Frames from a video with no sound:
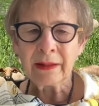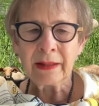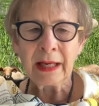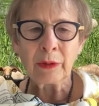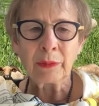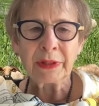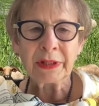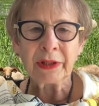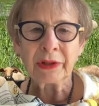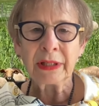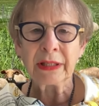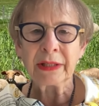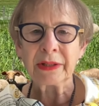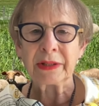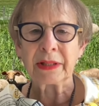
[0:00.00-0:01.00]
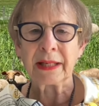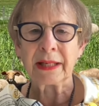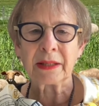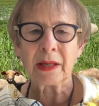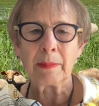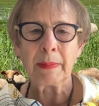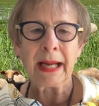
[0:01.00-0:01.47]
their resilience
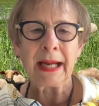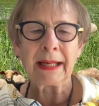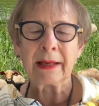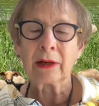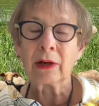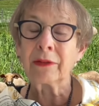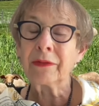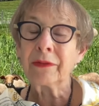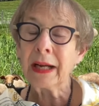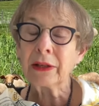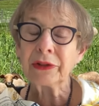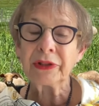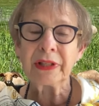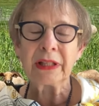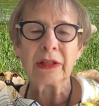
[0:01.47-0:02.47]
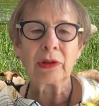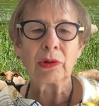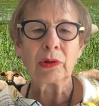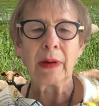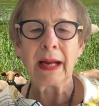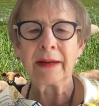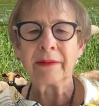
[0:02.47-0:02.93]
has come back, and our faculty
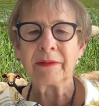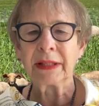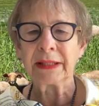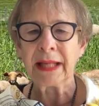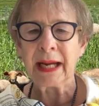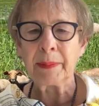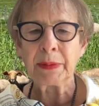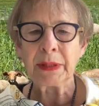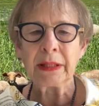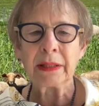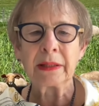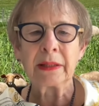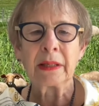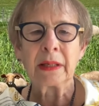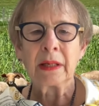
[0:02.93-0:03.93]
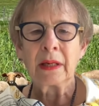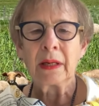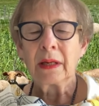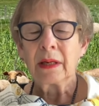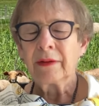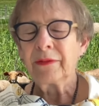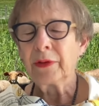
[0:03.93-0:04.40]
who have adapted
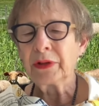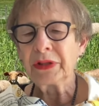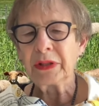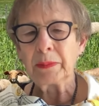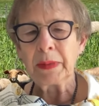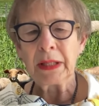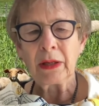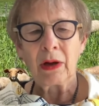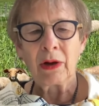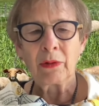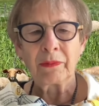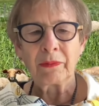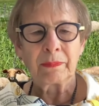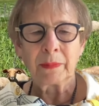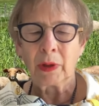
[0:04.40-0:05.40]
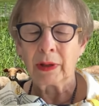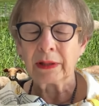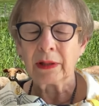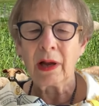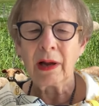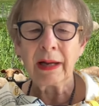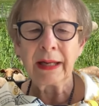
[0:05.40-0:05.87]
first to being
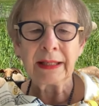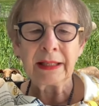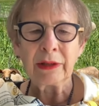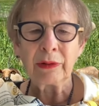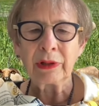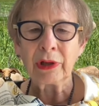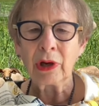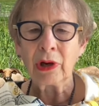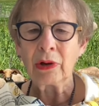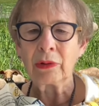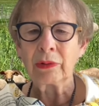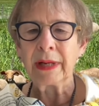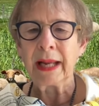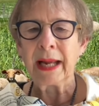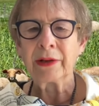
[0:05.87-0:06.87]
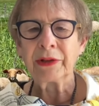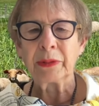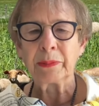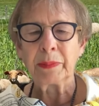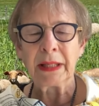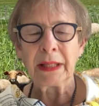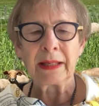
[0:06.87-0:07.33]
online a year ago, now to
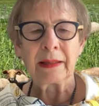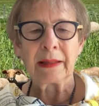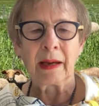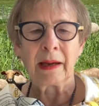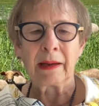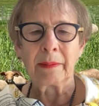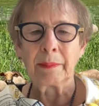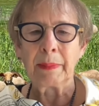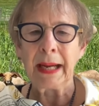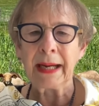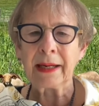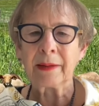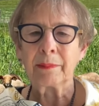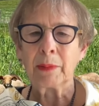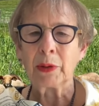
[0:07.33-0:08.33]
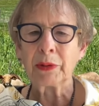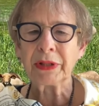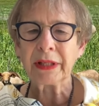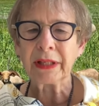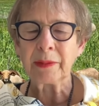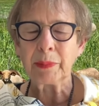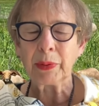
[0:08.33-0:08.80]
being um, back
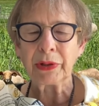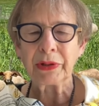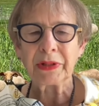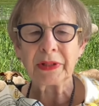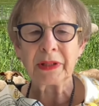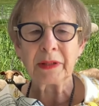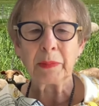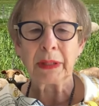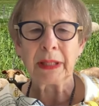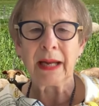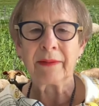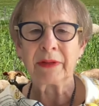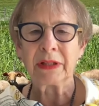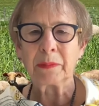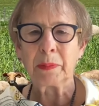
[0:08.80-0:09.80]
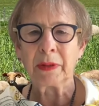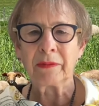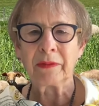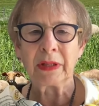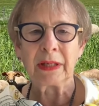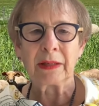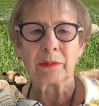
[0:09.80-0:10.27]
mostly in person, but having to
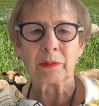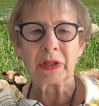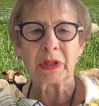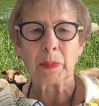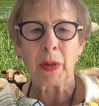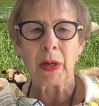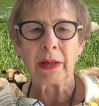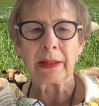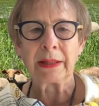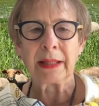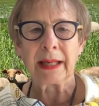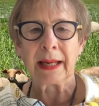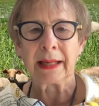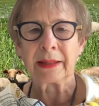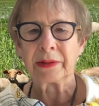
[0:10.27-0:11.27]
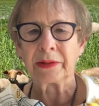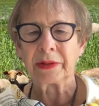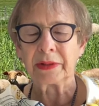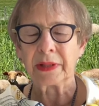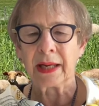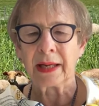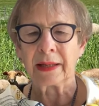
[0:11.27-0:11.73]
pivot and respond
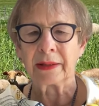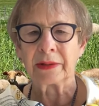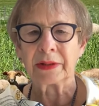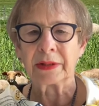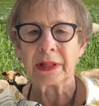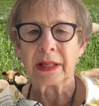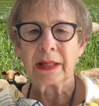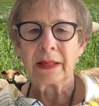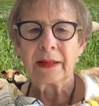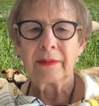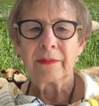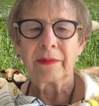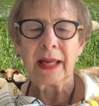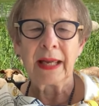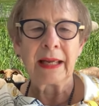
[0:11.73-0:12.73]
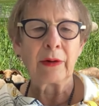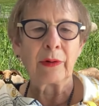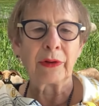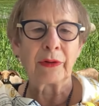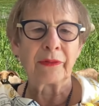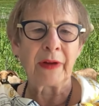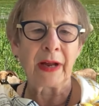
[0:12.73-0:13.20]
as as they
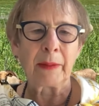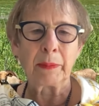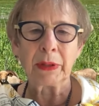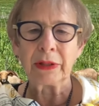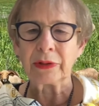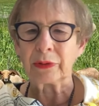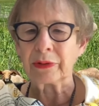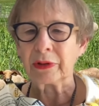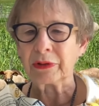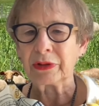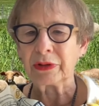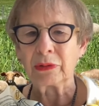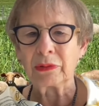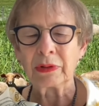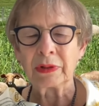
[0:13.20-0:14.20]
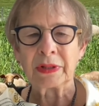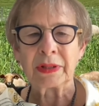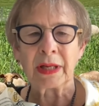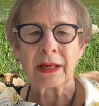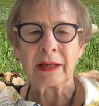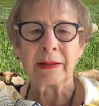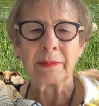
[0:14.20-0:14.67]
or their families or their
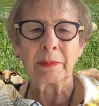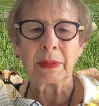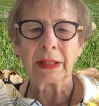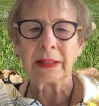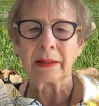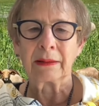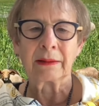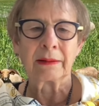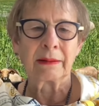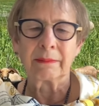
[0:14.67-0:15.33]
students um,